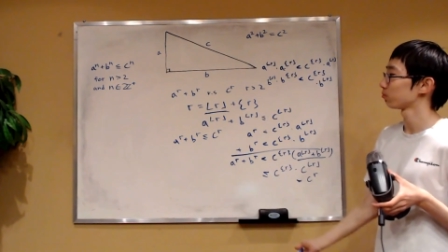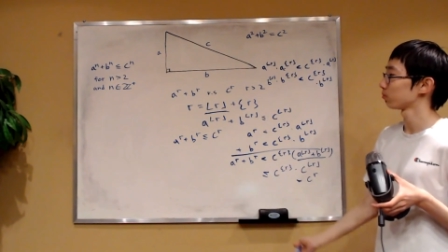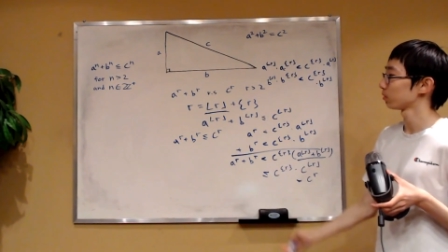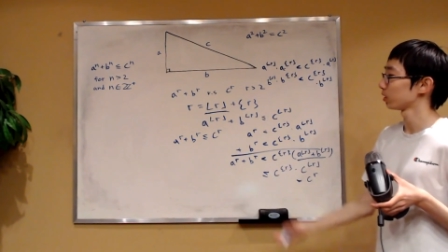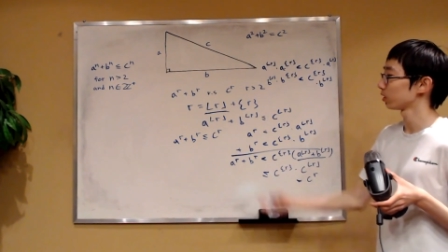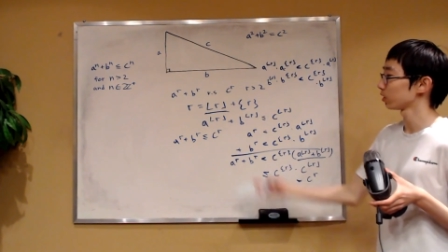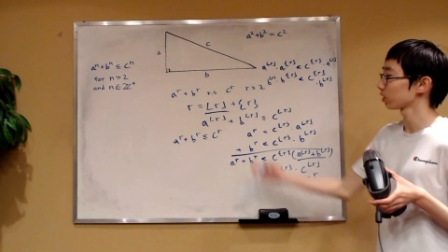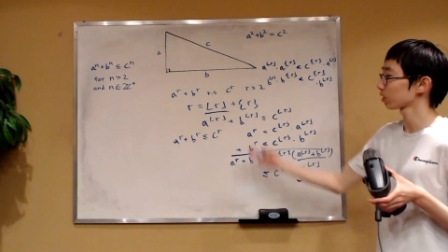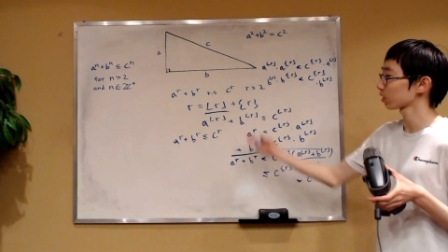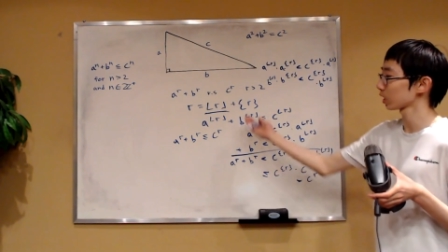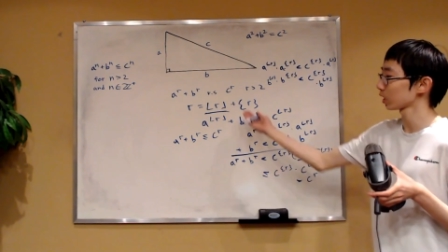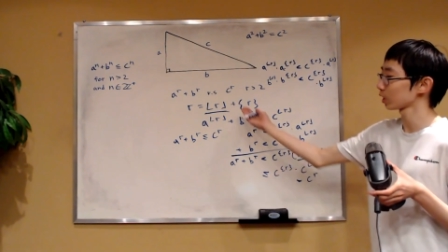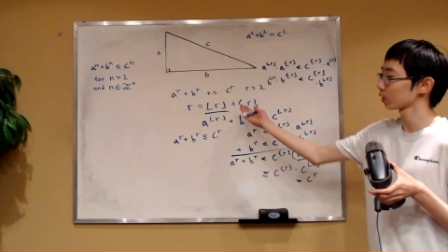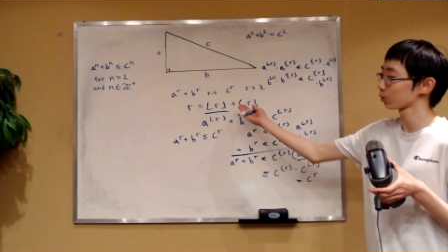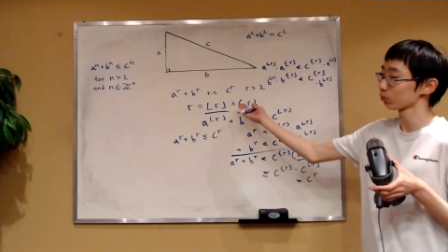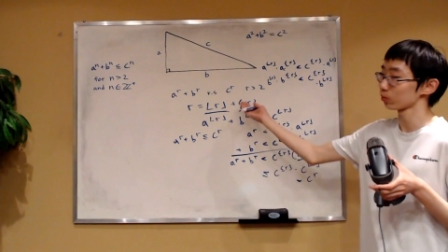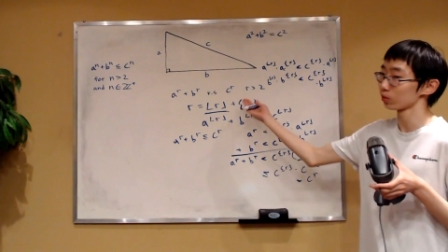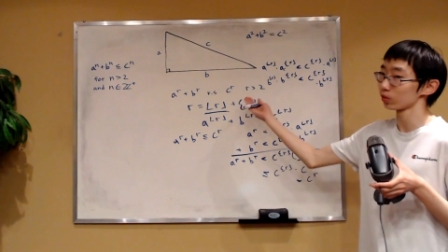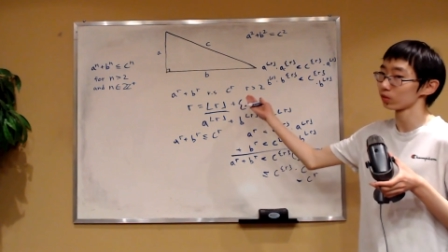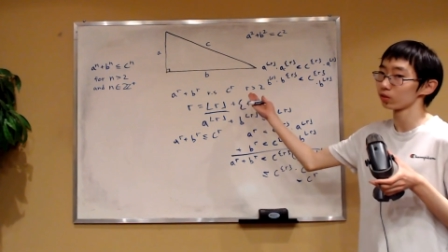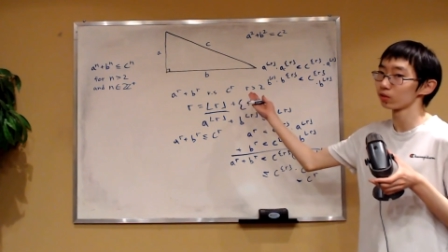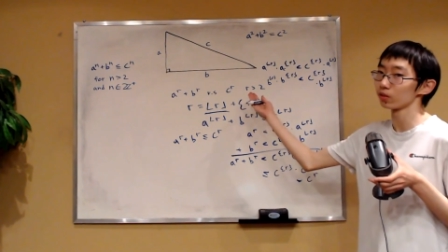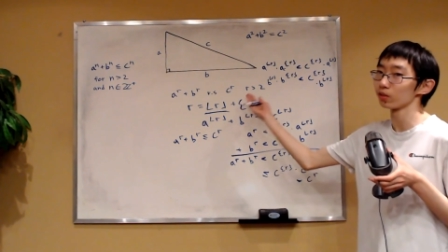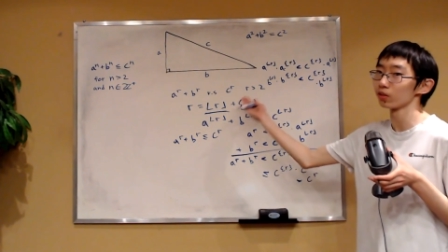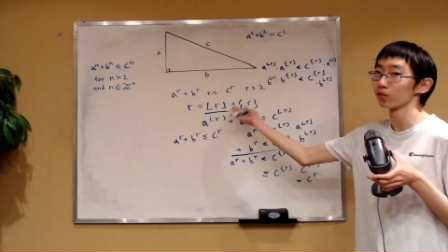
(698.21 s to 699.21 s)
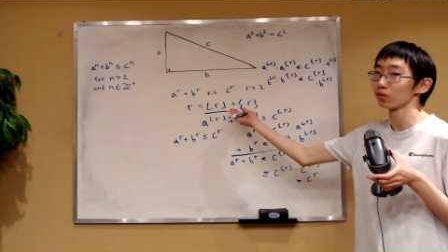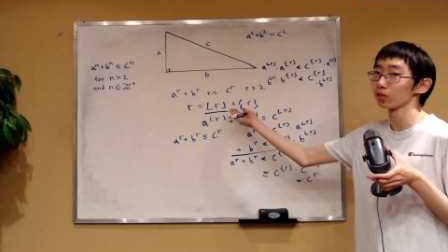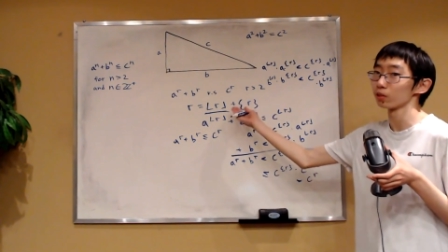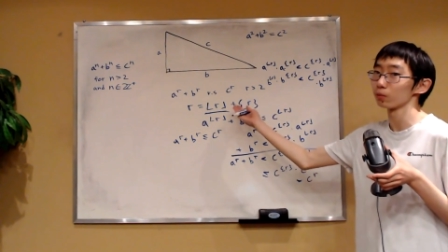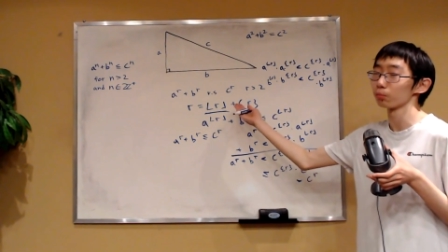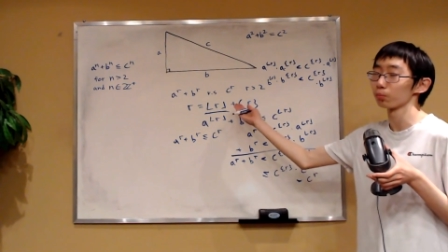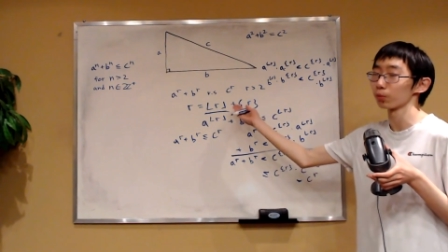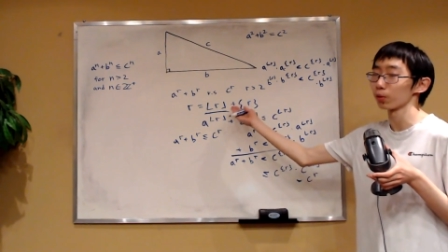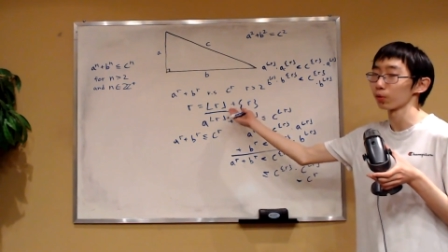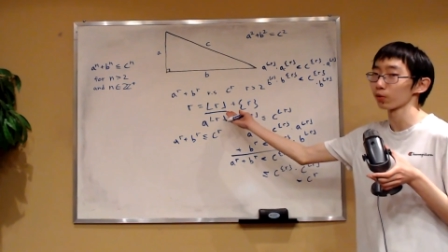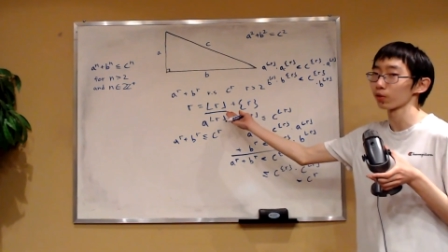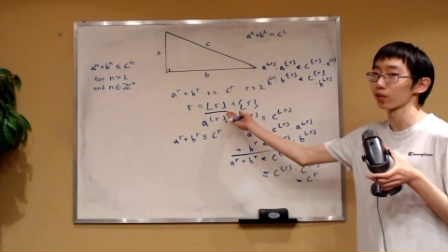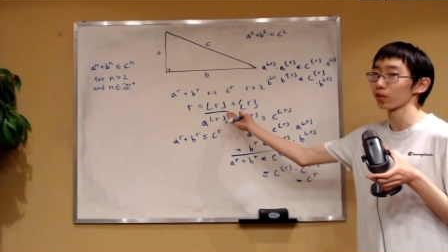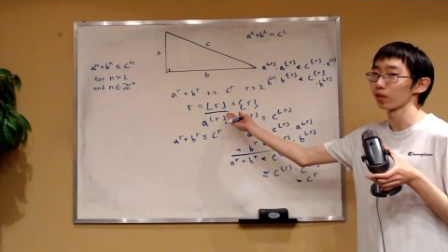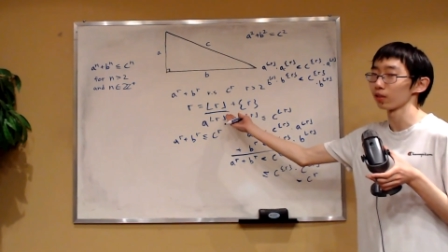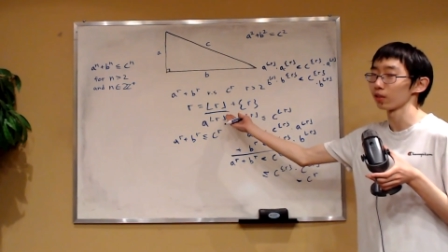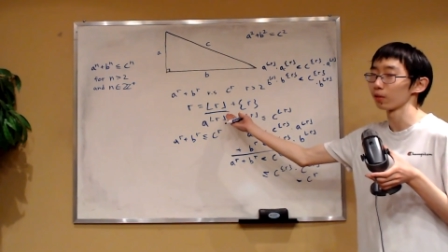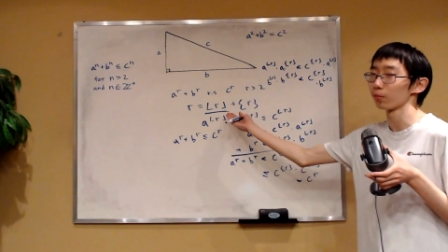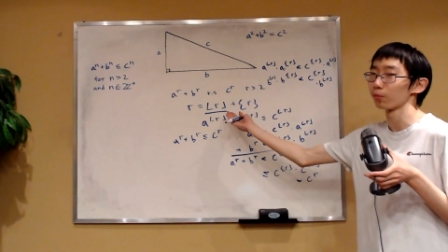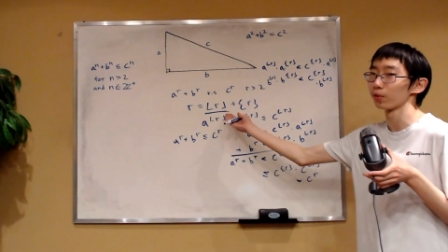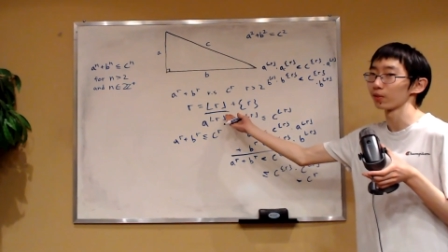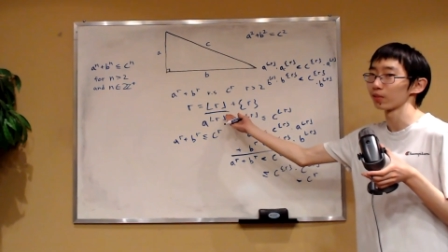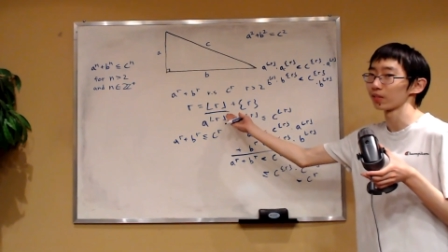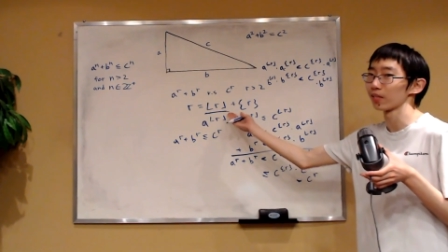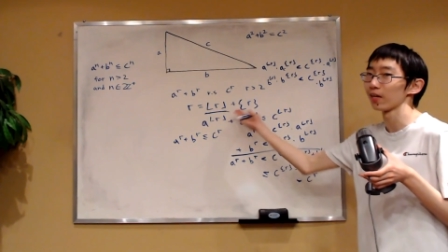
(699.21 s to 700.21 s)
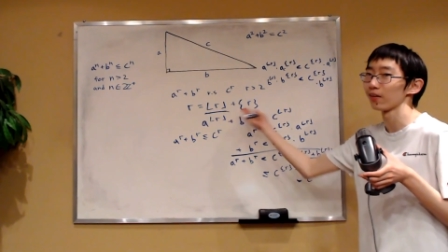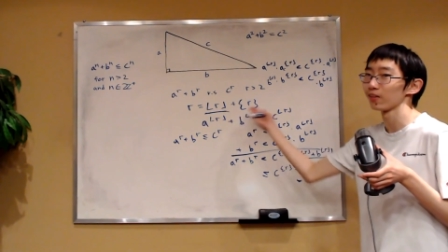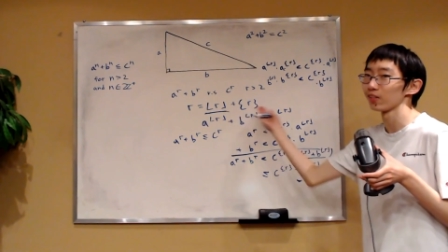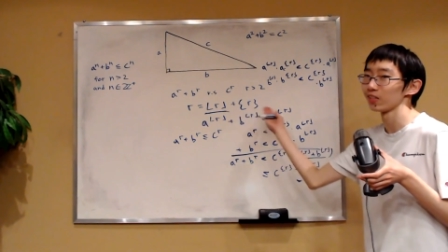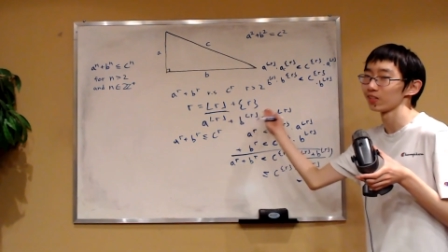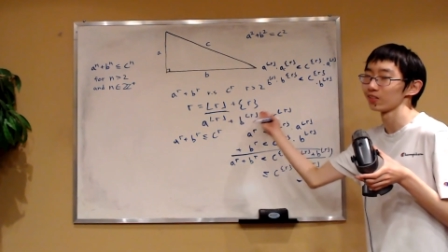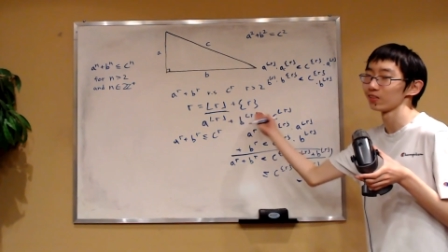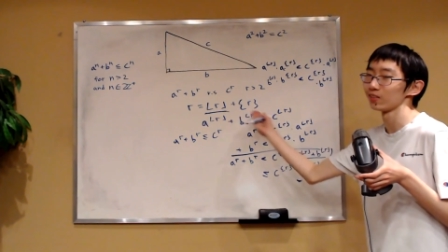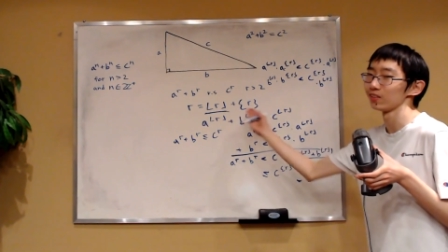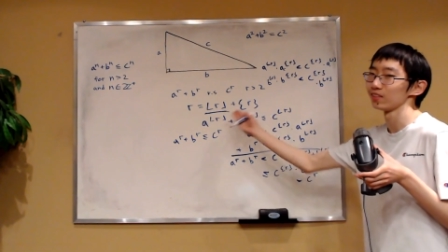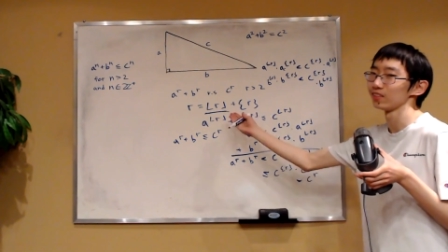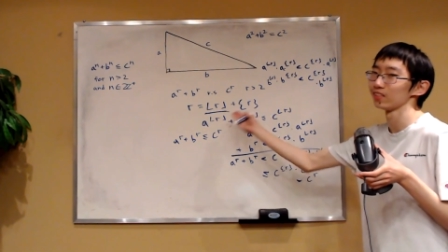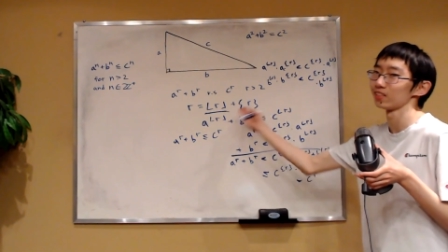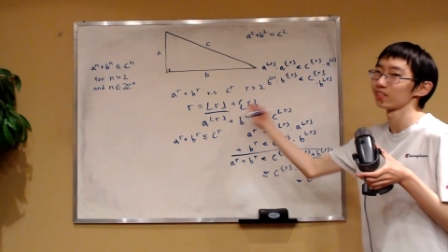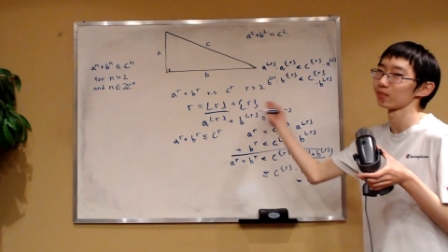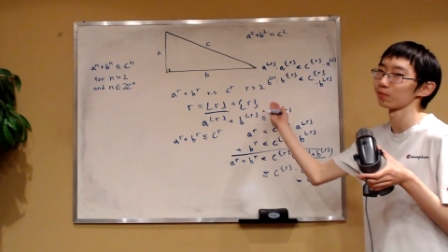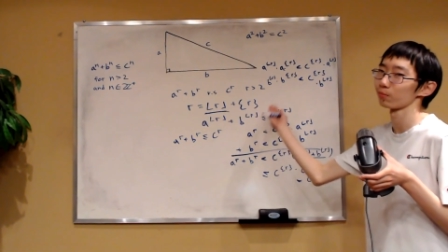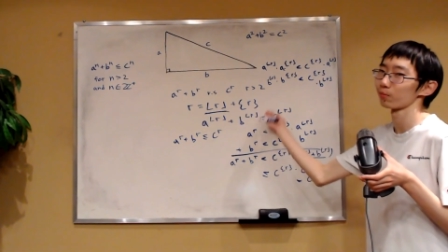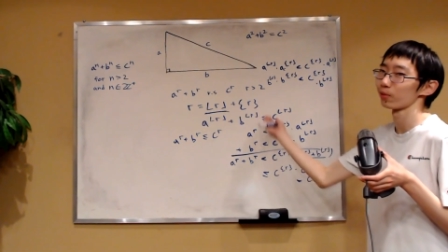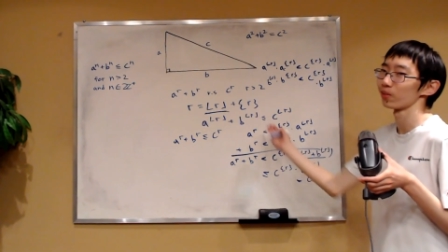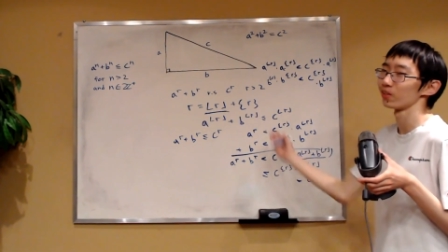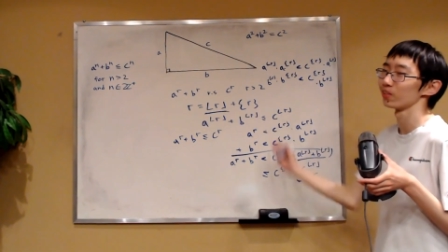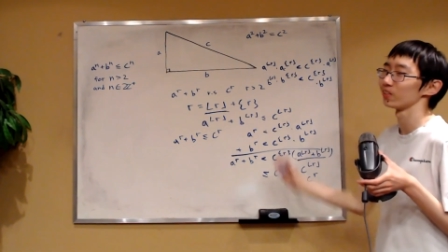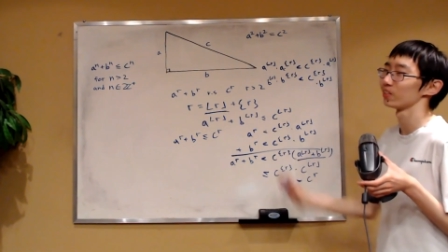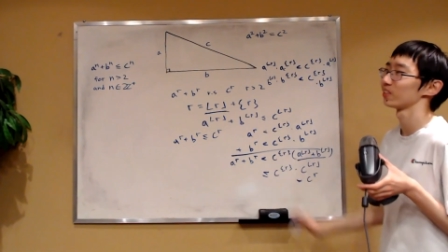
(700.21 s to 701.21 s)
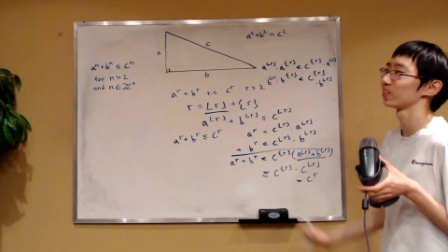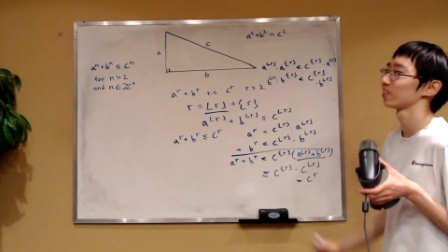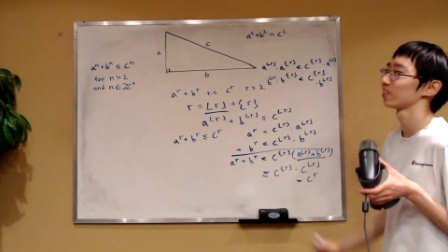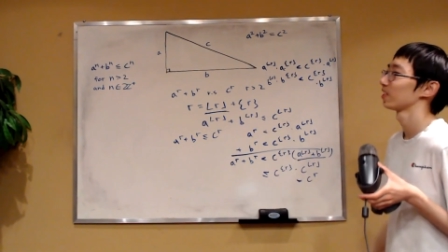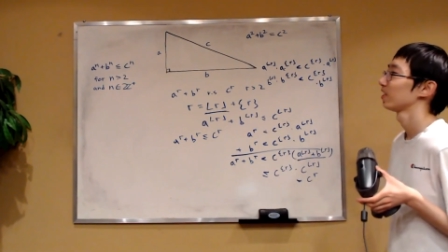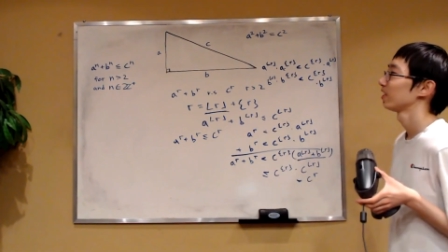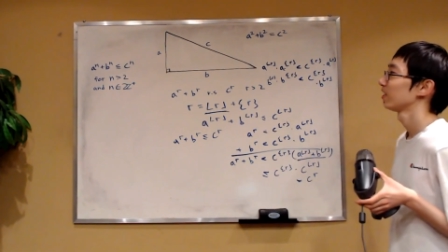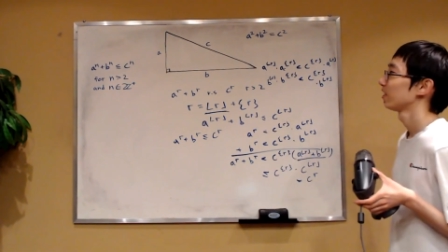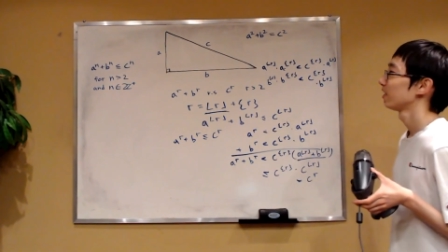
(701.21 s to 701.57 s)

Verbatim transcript: In this case, we literally broke a number down into easier parts.